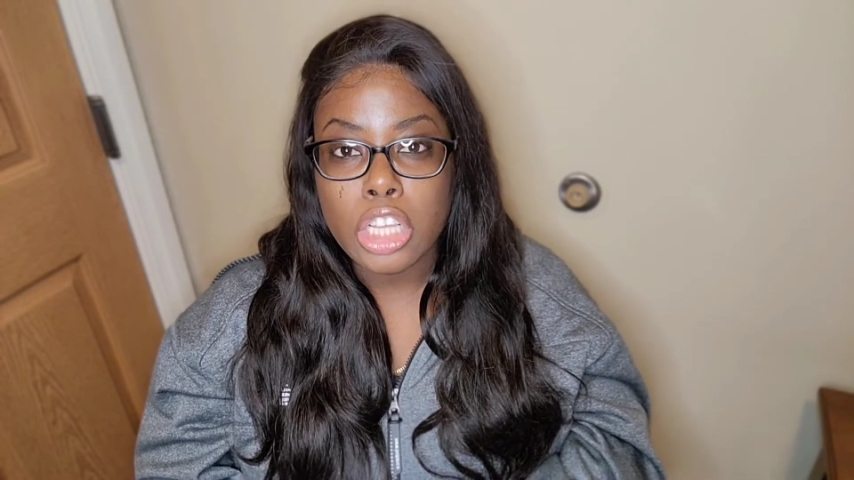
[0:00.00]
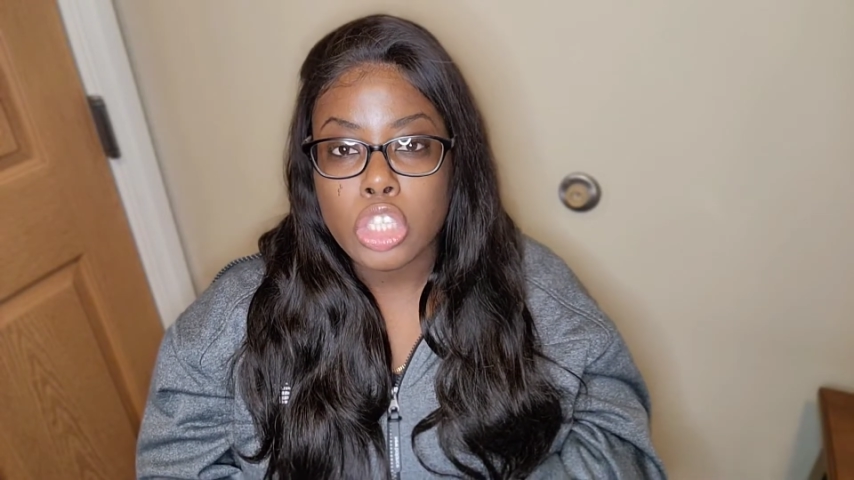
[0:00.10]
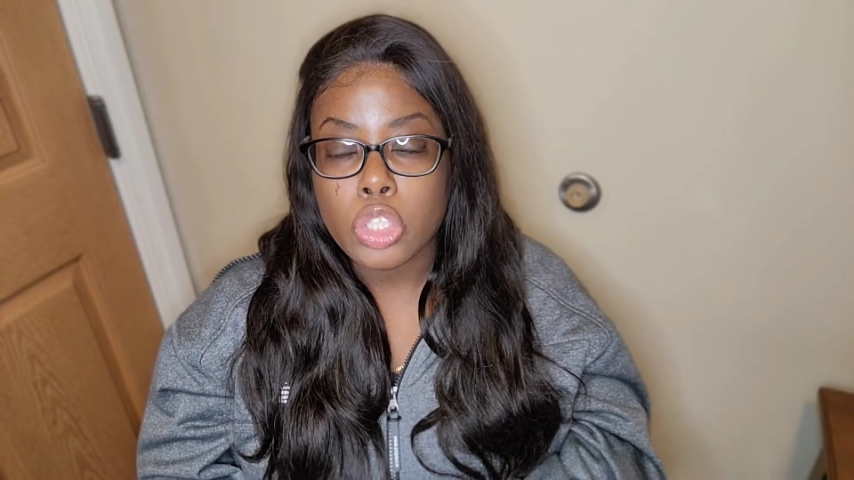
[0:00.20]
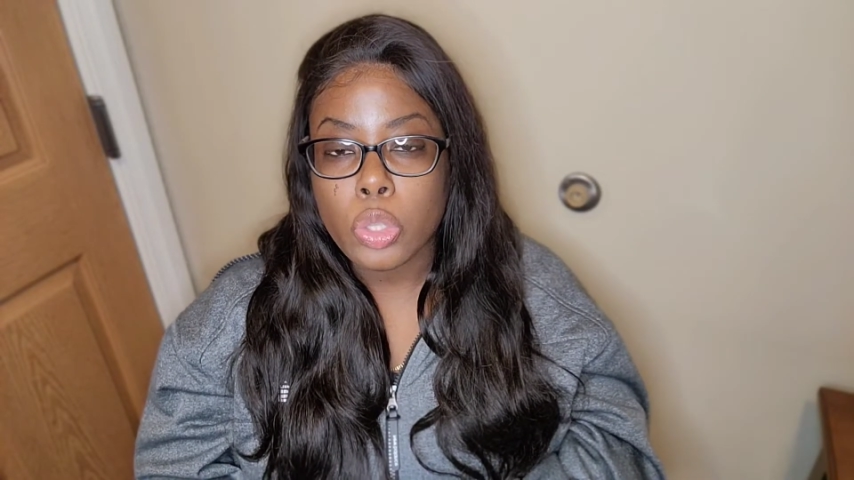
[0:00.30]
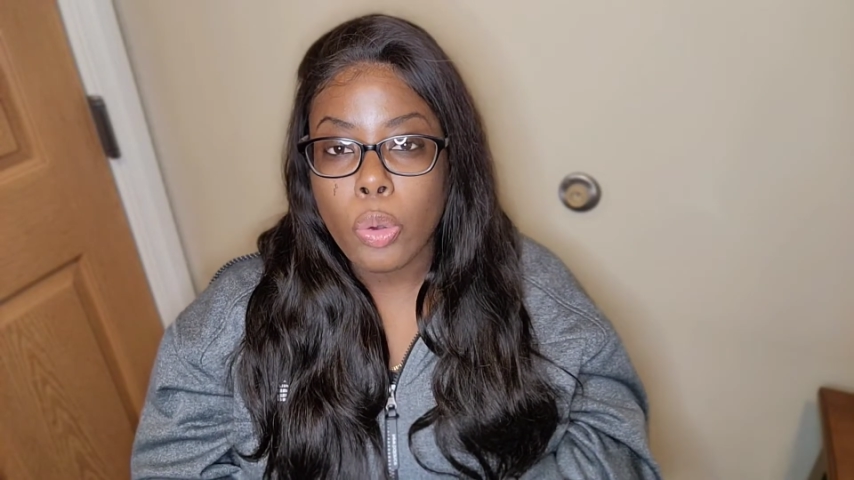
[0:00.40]

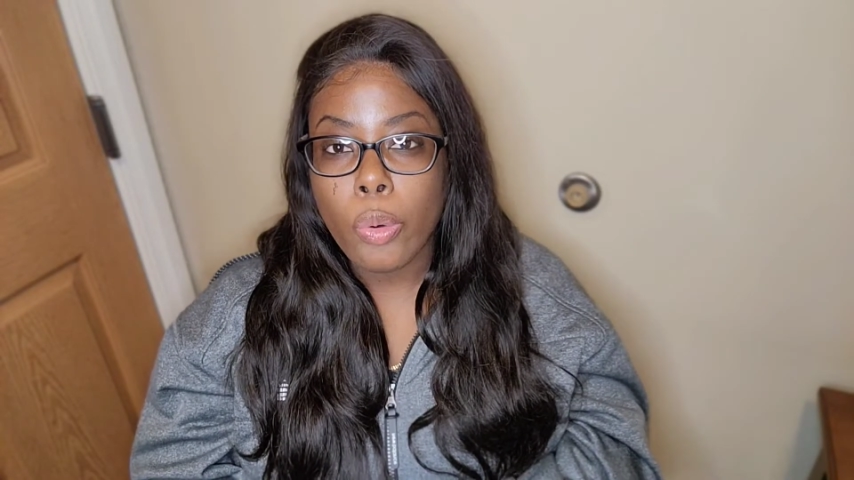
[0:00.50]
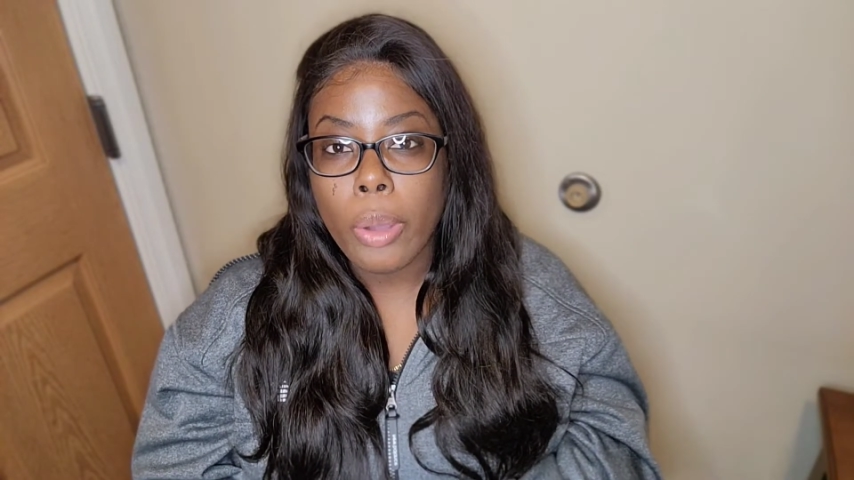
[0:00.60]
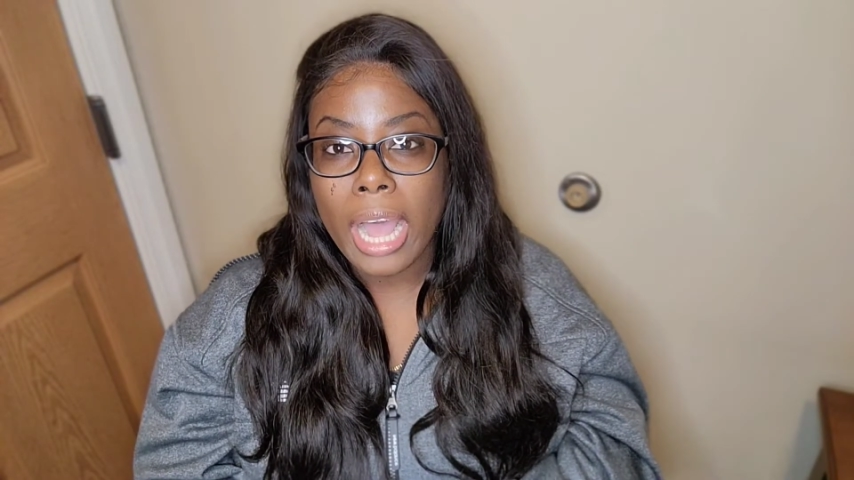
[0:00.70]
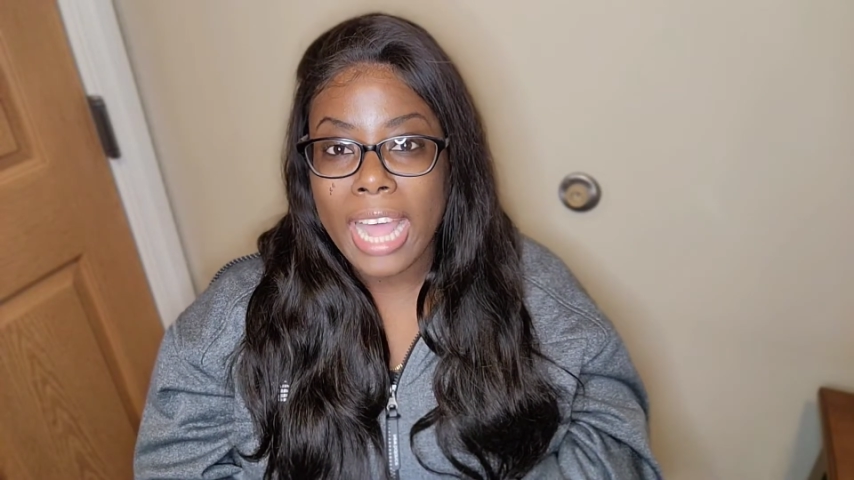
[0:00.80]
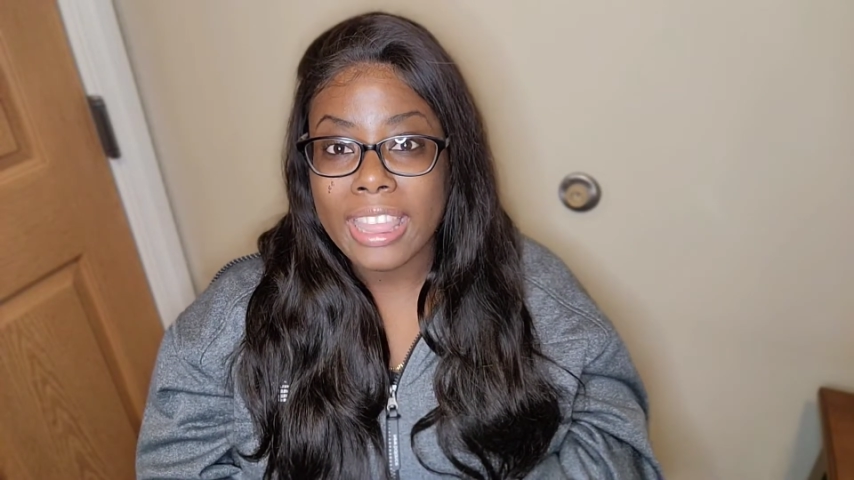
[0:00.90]

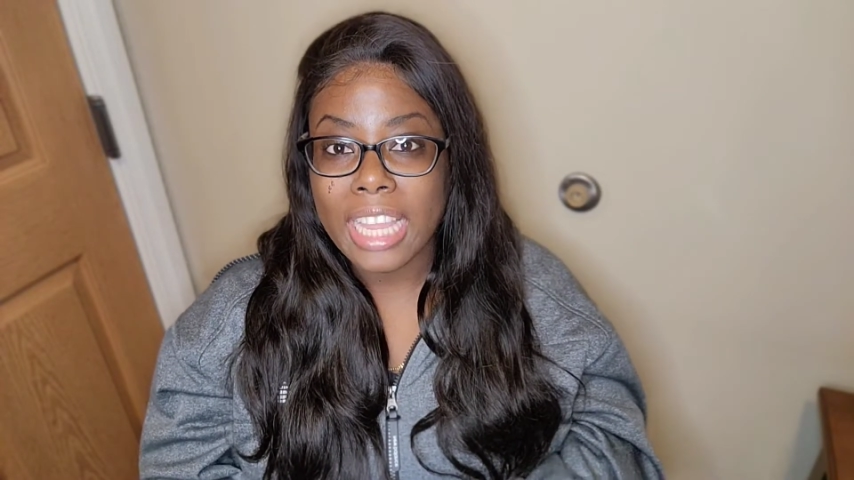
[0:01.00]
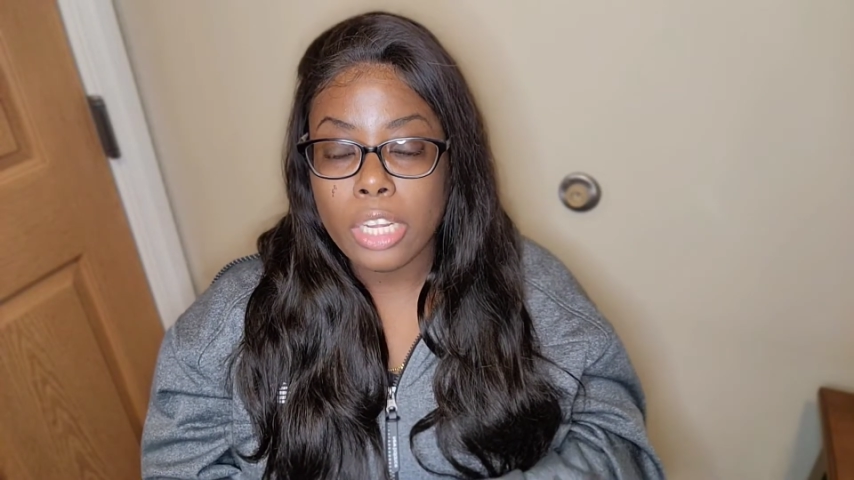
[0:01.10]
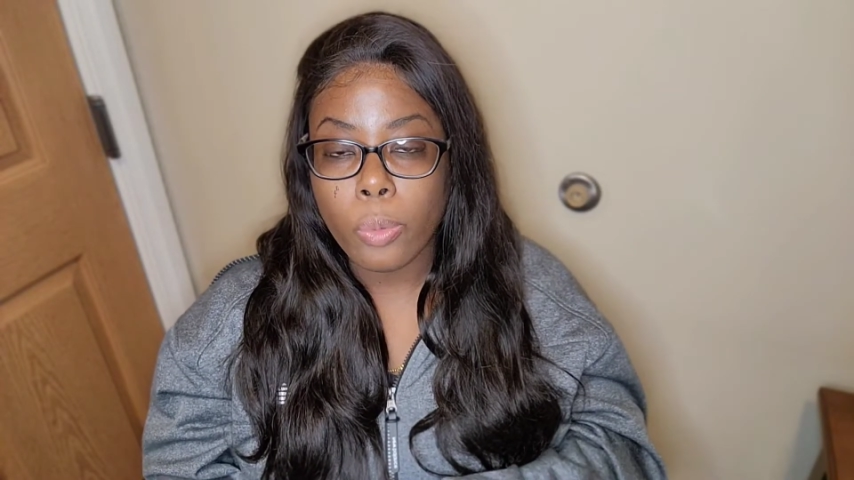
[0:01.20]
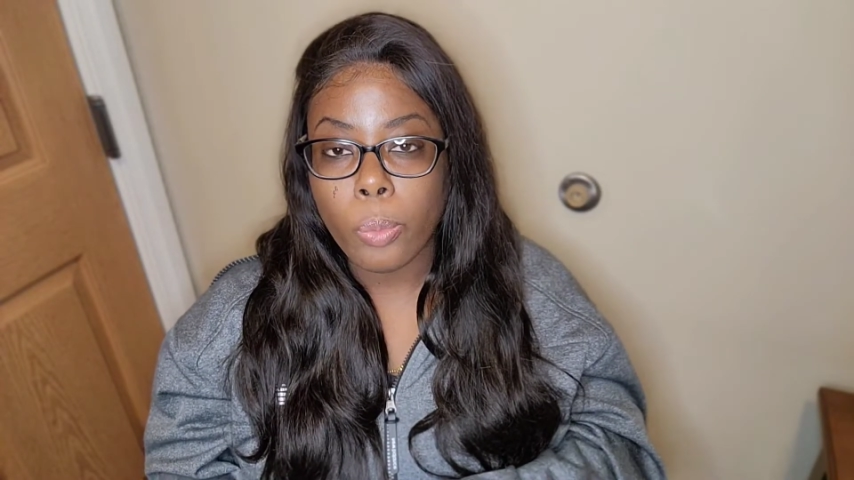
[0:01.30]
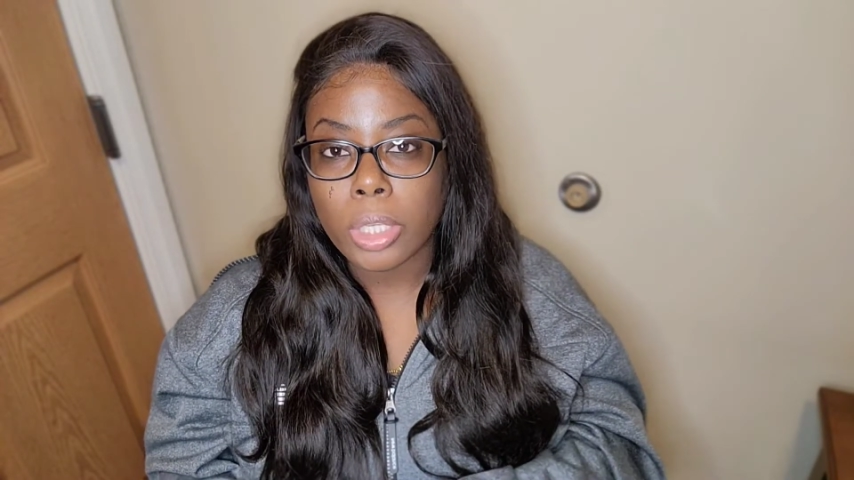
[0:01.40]
So, and then
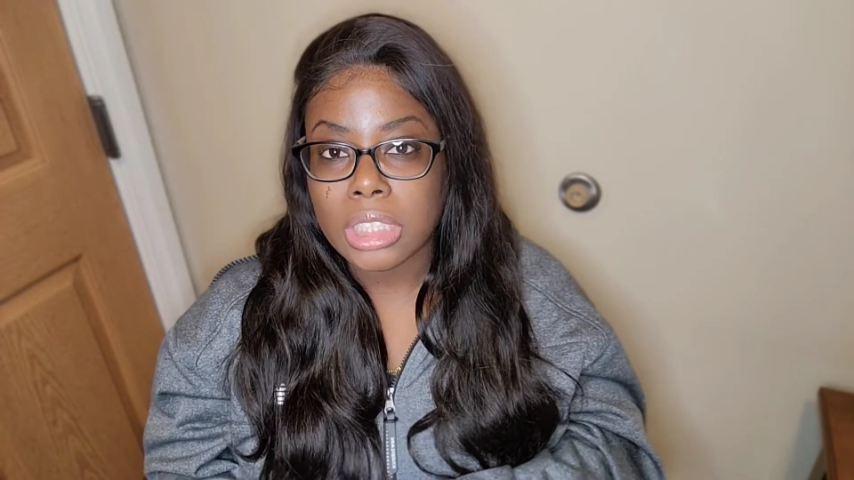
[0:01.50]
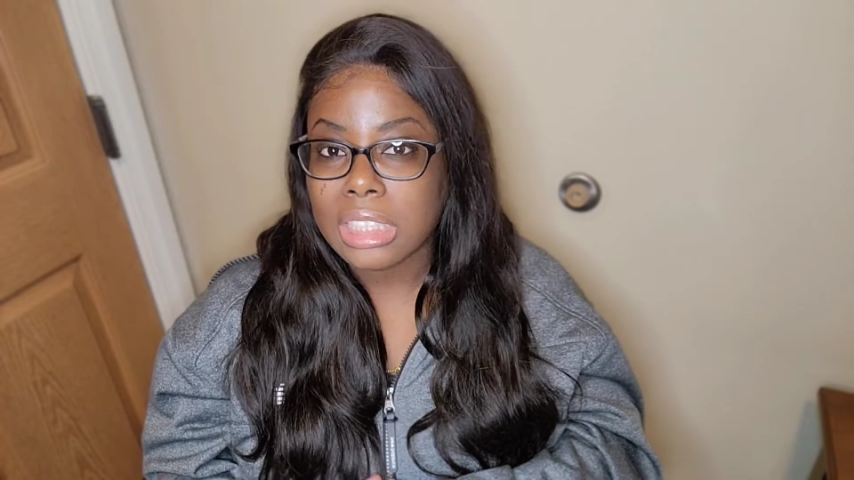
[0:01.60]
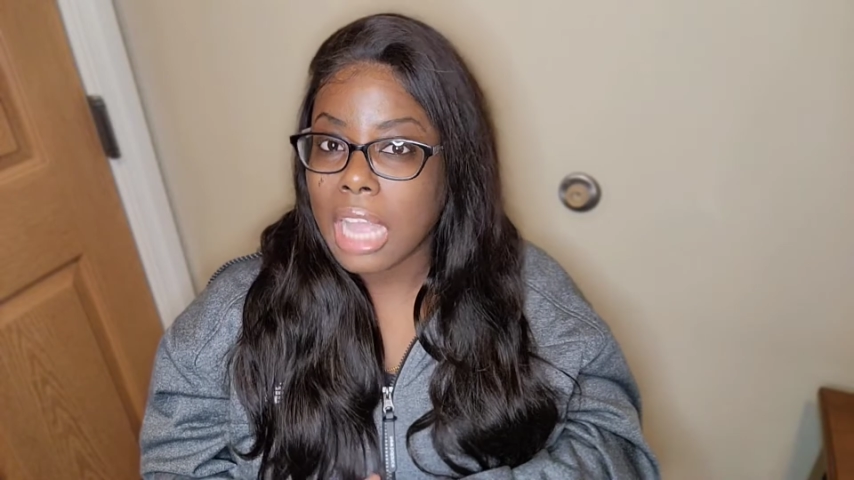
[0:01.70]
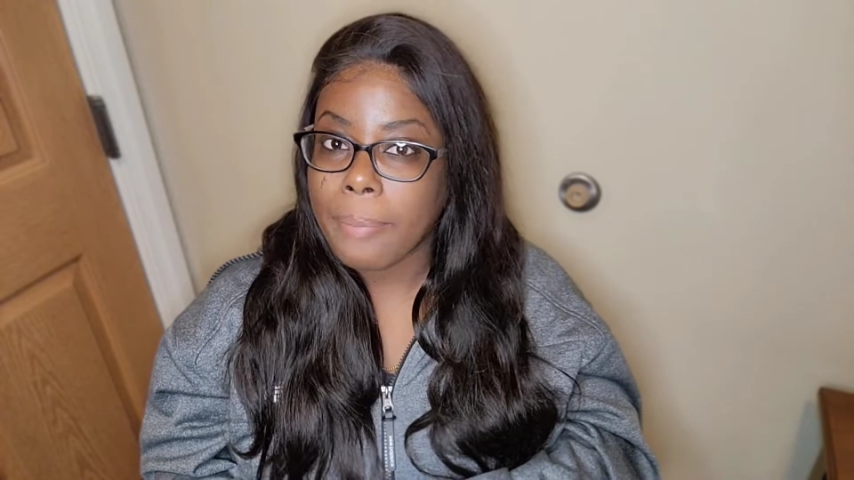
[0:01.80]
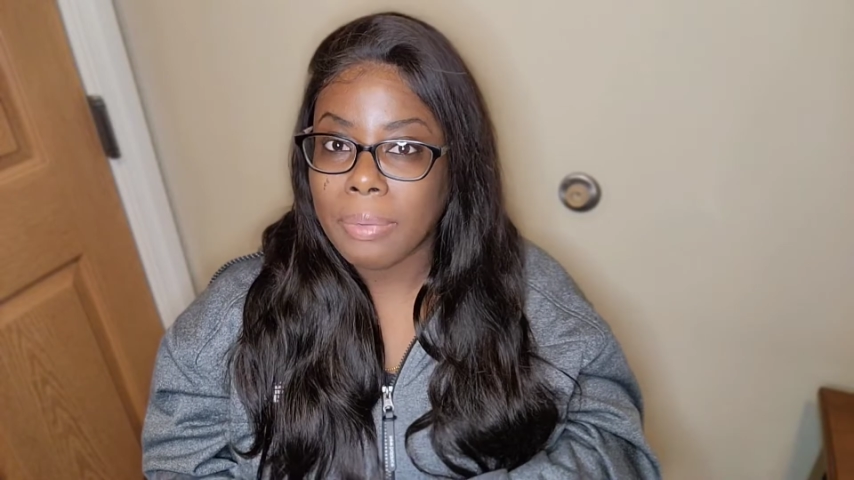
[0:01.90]
the
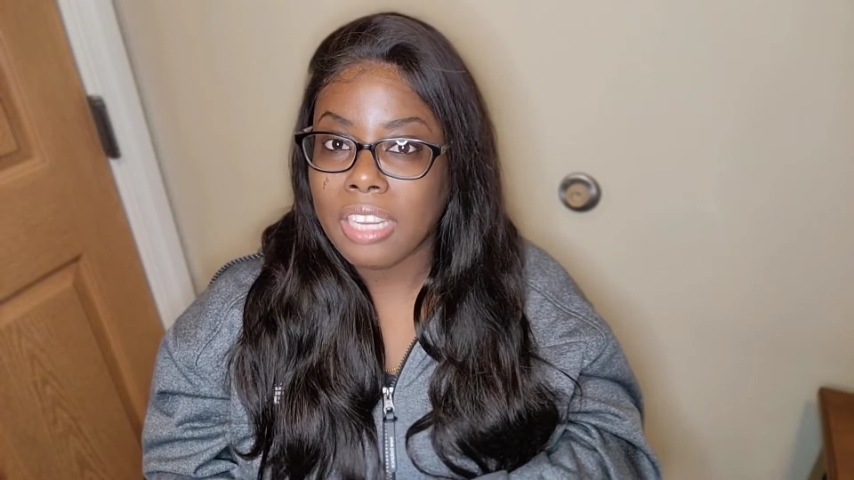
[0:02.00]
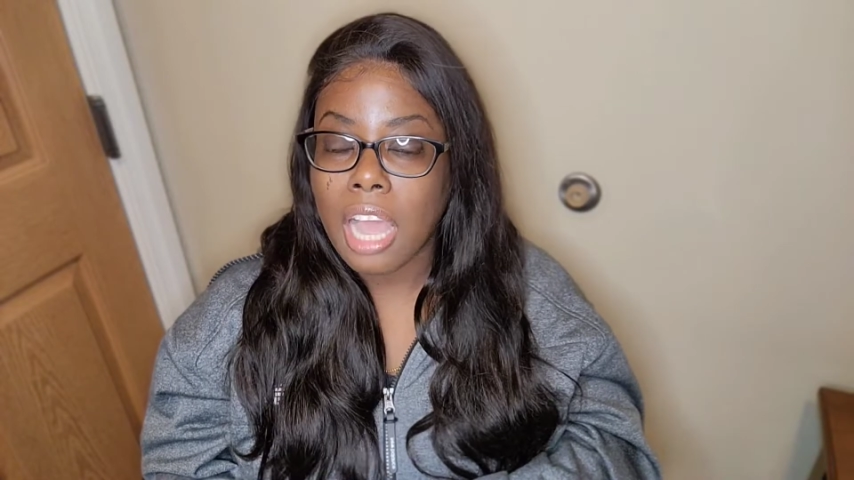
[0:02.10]
worst type of